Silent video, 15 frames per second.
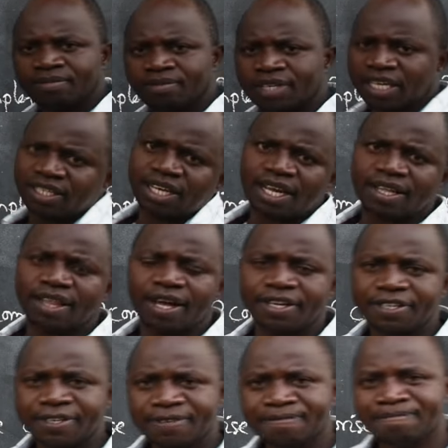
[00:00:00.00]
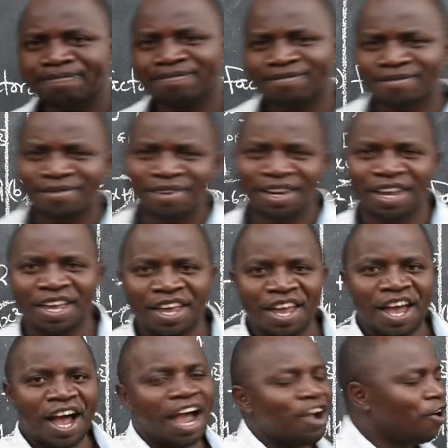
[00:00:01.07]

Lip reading: Just like that. I